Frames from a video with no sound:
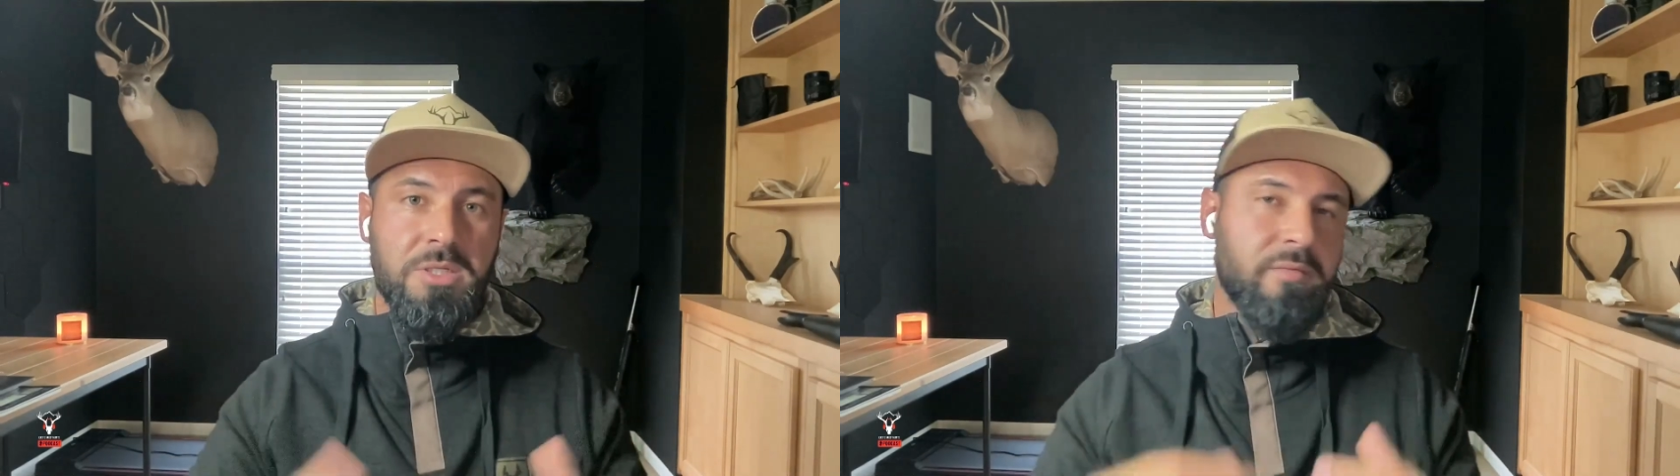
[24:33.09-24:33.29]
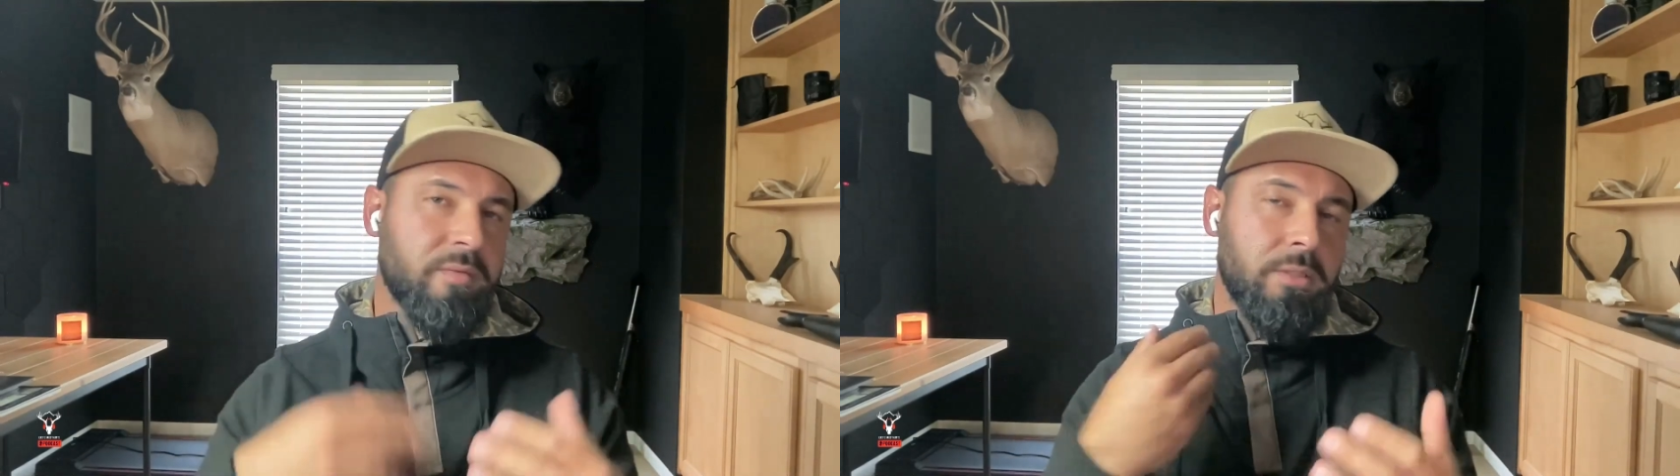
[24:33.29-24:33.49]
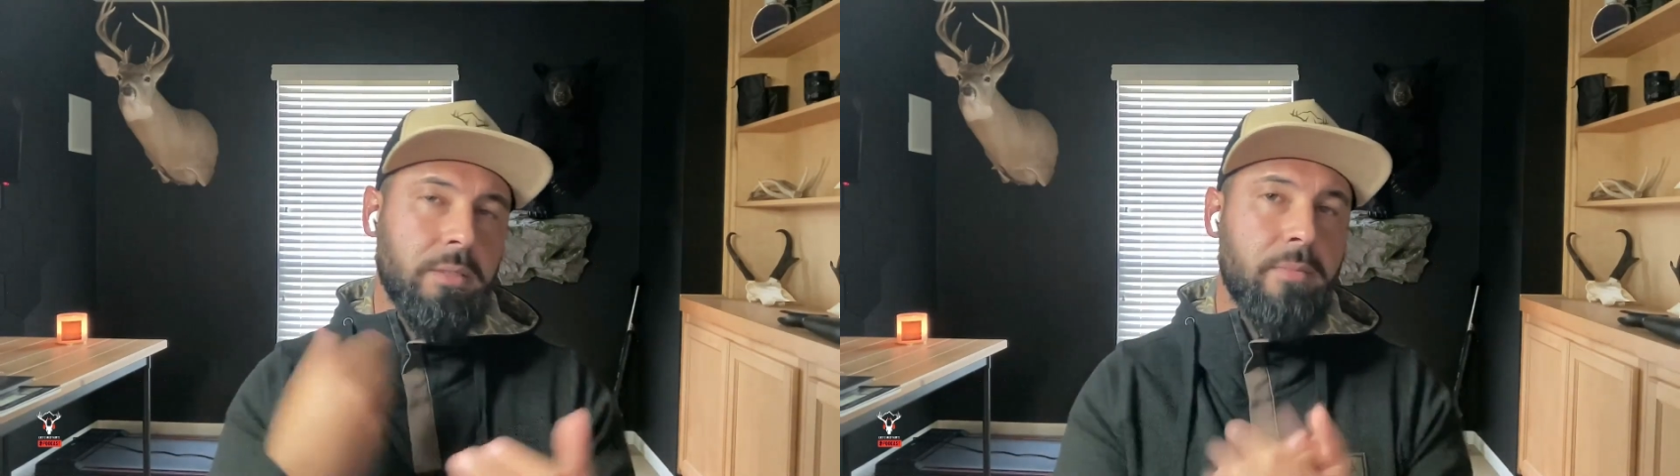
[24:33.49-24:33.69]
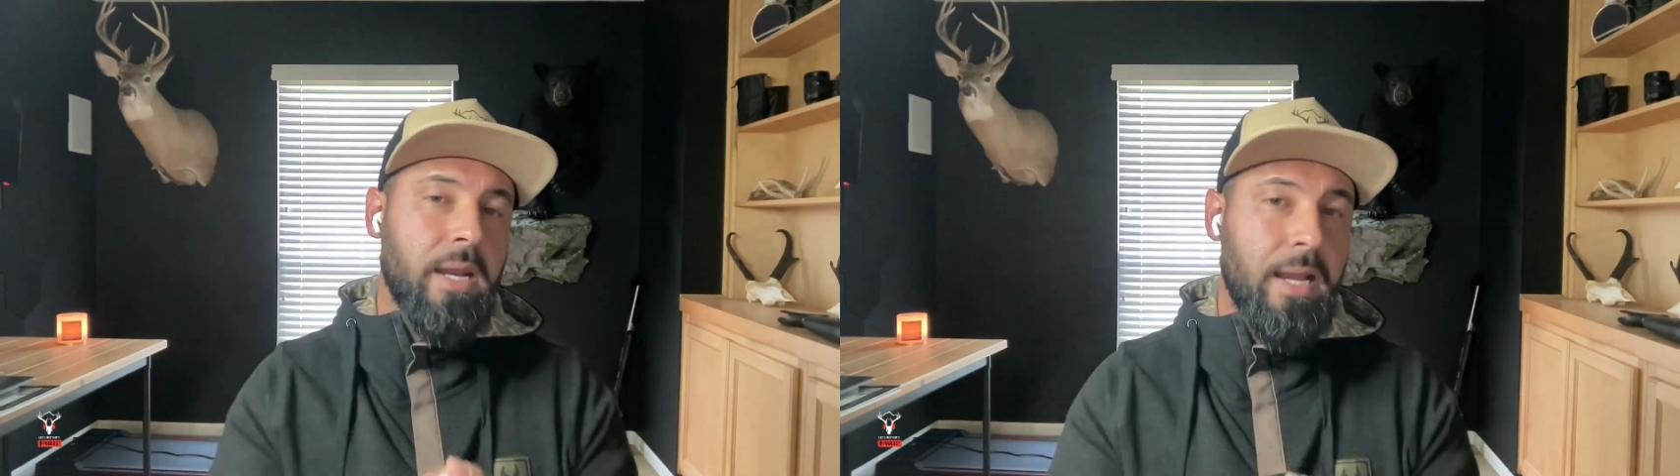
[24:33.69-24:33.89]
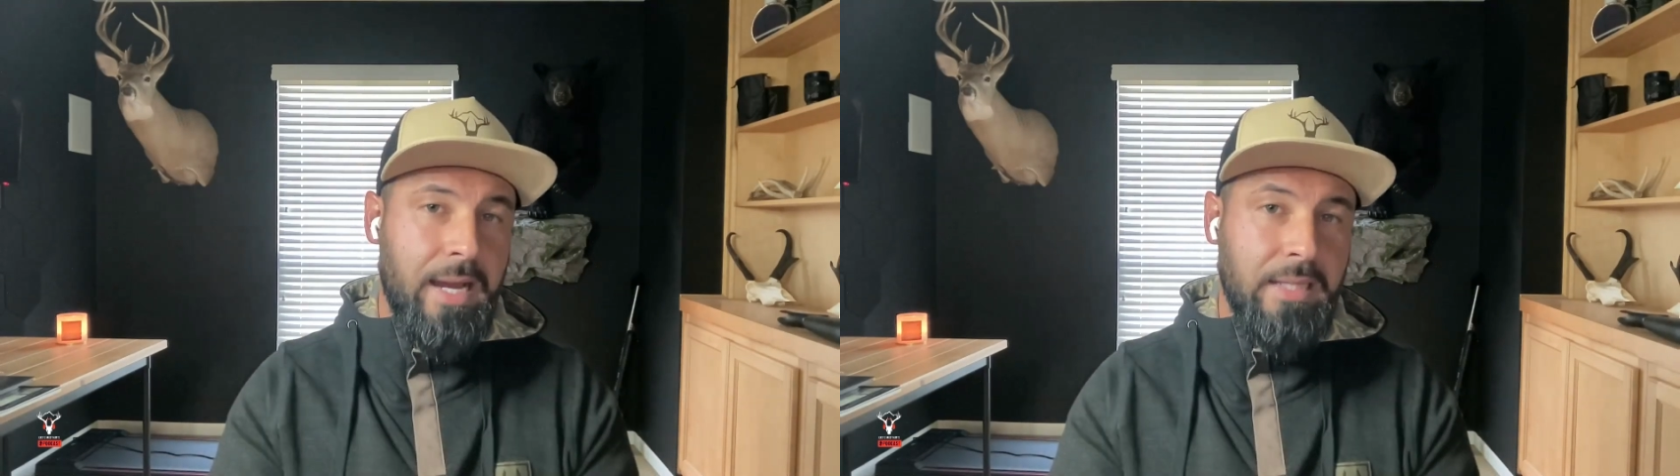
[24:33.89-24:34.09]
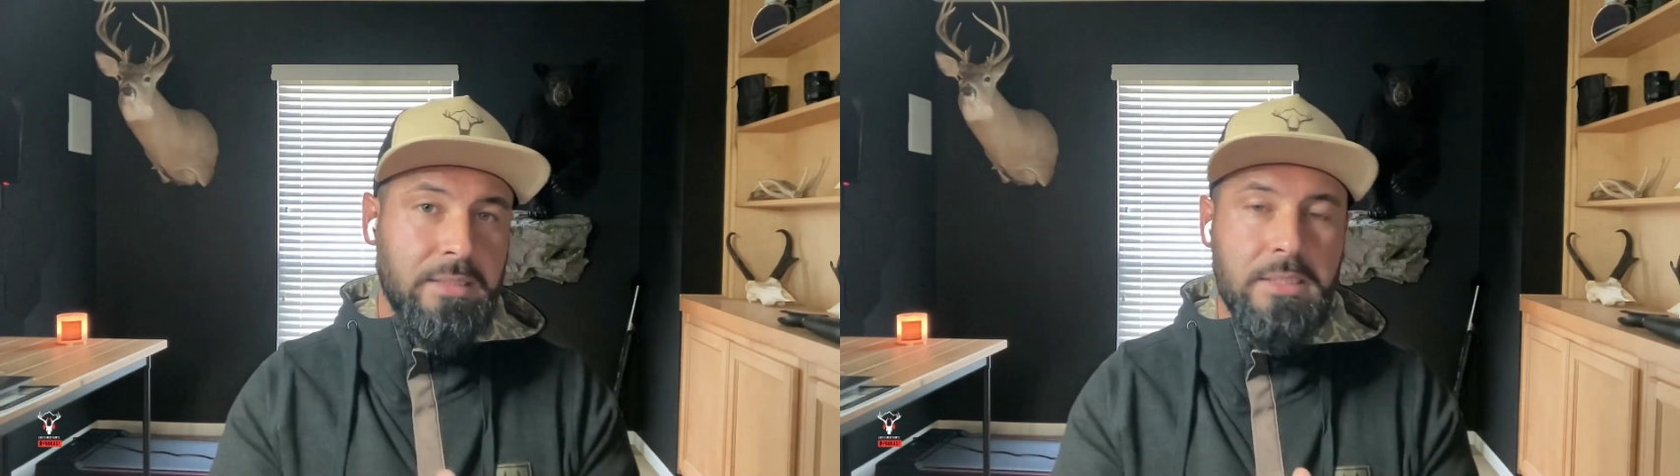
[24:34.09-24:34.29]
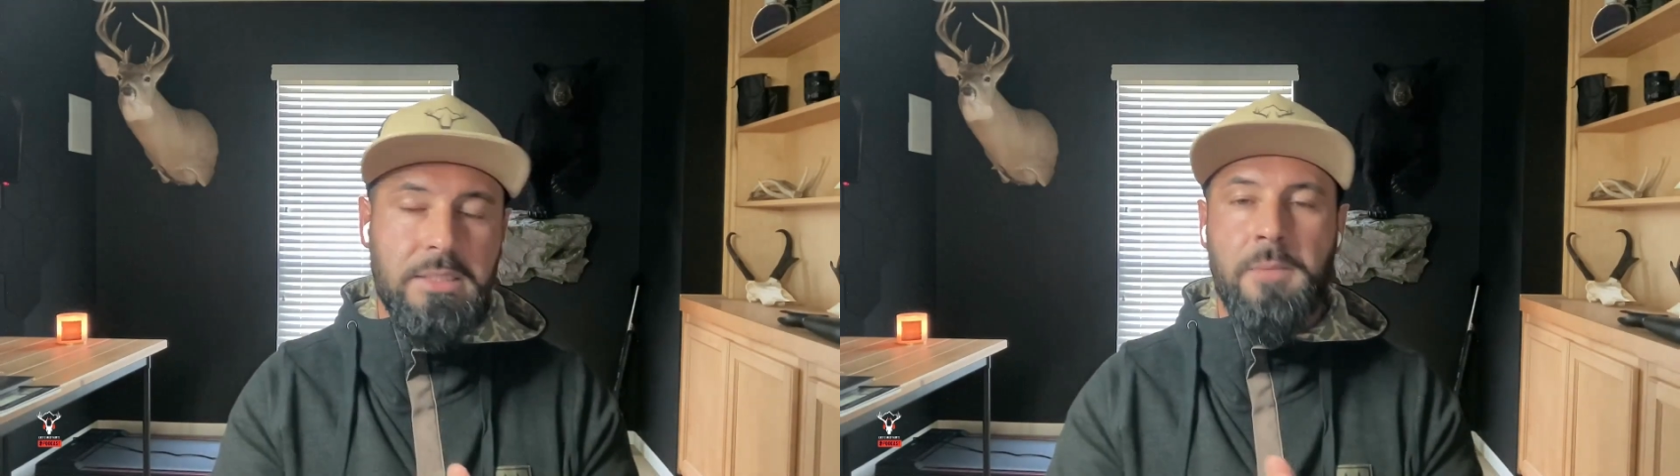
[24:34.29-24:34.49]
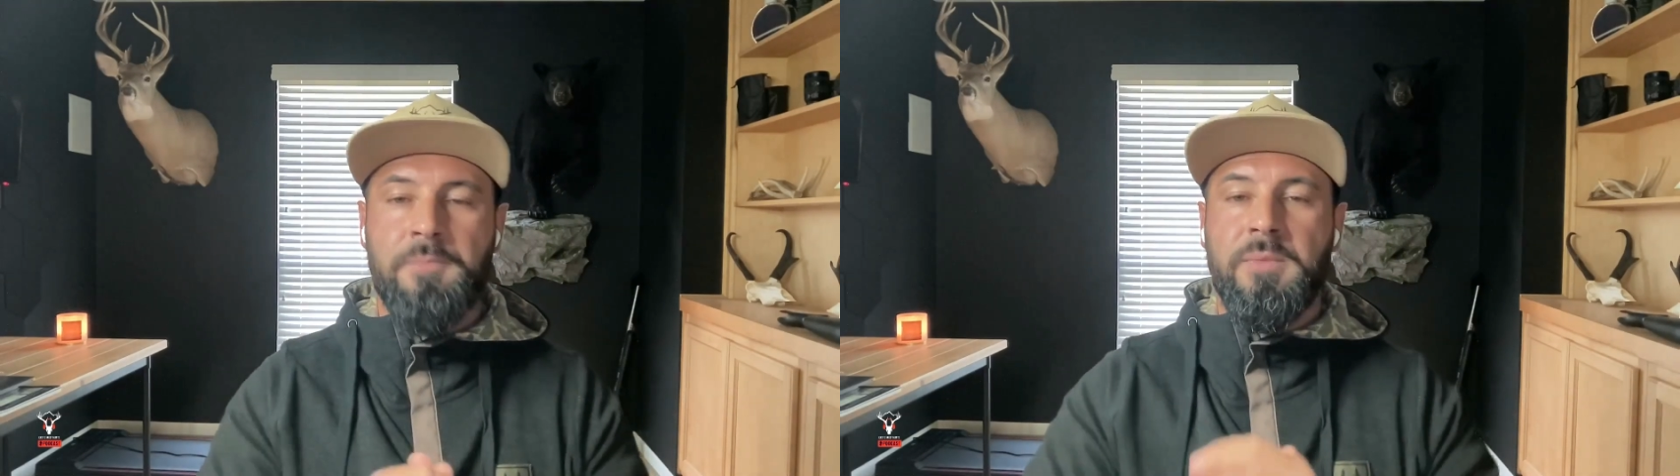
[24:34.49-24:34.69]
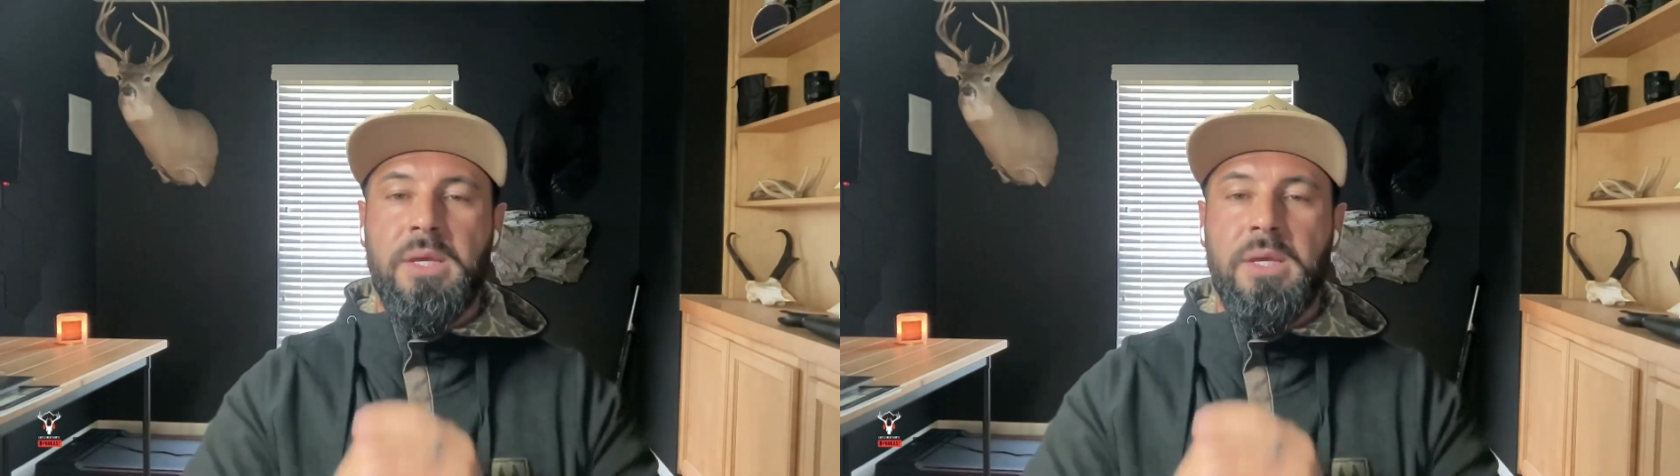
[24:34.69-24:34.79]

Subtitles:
yourself and you're like, yeah, I got this.